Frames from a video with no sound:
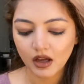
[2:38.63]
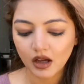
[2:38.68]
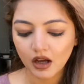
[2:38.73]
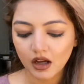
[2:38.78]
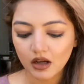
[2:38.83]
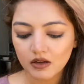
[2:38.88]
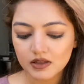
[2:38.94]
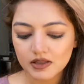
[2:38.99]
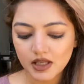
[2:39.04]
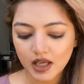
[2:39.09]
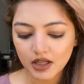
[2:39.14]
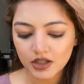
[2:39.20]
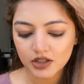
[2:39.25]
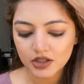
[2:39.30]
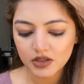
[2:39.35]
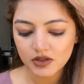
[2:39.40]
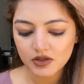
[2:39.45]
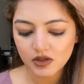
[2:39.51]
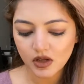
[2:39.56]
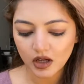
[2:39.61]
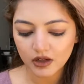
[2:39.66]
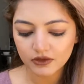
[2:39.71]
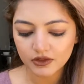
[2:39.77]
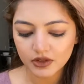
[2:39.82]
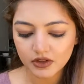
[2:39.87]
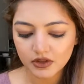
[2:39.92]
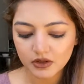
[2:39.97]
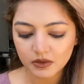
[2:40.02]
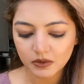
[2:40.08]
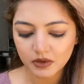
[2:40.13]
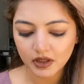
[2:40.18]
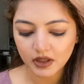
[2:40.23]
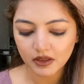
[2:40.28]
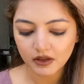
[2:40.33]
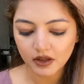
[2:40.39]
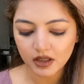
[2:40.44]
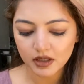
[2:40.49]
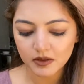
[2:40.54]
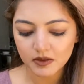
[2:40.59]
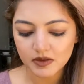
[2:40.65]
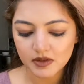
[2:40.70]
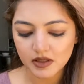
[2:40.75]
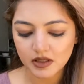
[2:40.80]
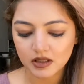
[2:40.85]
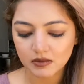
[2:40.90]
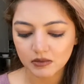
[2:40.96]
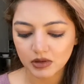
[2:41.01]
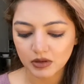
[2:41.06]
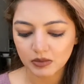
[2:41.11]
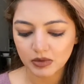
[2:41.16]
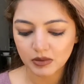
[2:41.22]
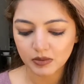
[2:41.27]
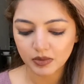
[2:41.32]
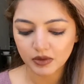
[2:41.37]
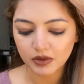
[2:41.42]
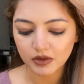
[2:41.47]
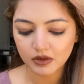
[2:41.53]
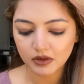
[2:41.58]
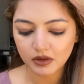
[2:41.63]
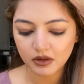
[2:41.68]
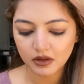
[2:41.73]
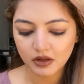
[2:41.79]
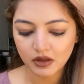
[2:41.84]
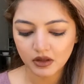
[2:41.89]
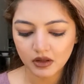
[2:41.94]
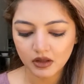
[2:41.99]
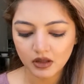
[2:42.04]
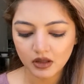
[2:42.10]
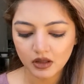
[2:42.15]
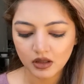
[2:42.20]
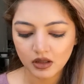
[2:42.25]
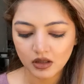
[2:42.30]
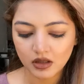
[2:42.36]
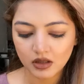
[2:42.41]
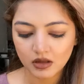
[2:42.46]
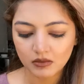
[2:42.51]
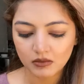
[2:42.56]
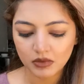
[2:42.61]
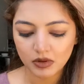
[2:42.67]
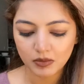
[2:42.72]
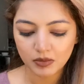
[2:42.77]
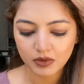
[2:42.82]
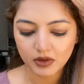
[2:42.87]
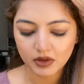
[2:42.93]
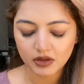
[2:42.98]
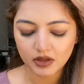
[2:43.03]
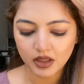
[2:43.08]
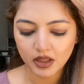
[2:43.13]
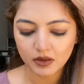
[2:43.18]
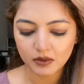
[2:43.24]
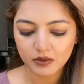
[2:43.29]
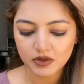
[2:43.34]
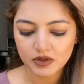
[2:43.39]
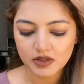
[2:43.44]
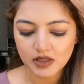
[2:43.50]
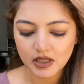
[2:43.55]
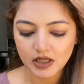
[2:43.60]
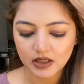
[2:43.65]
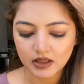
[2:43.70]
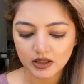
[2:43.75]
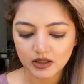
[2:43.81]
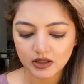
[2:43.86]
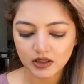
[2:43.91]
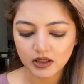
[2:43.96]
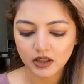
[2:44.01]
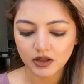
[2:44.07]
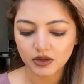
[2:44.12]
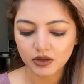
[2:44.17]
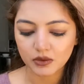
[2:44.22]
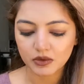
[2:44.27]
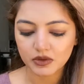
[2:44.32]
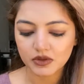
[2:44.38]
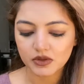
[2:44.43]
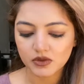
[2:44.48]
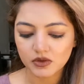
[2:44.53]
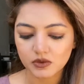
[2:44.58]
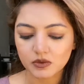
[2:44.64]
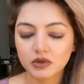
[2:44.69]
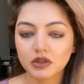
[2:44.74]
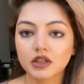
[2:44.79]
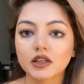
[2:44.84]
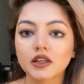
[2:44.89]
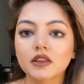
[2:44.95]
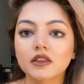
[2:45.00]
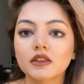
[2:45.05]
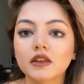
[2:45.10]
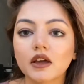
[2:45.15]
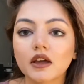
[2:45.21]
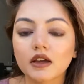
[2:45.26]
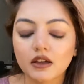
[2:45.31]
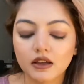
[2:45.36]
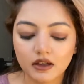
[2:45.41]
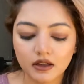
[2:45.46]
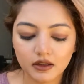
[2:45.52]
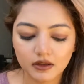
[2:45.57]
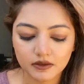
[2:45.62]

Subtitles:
Oh, it's actually softer than what I thought it was gonna be. People online were saying that the other ones are really thick.